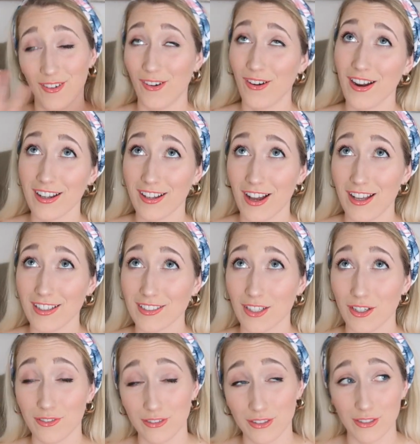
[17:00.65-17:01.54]
or on
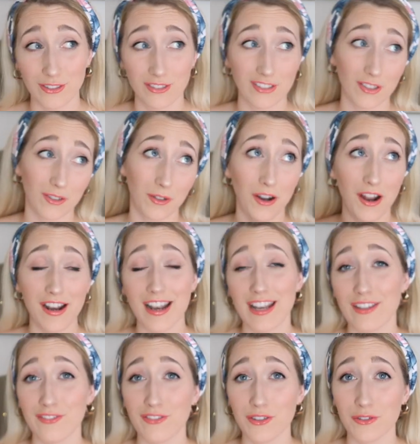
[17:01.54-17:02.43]
Costco foods, or on
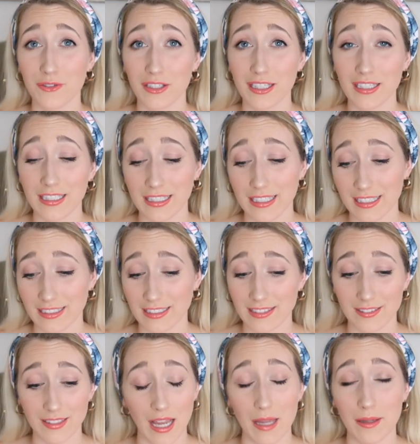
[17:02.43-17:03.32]
any food really,
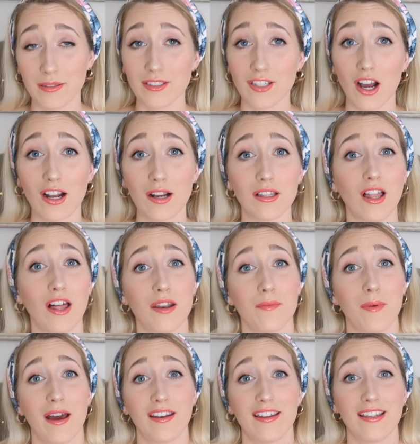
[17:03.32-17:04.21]
because I talk a
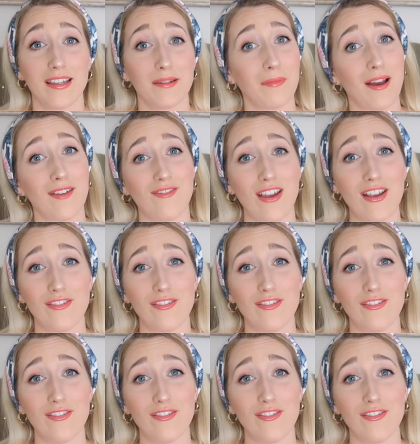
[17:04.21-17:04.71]
lot about it in my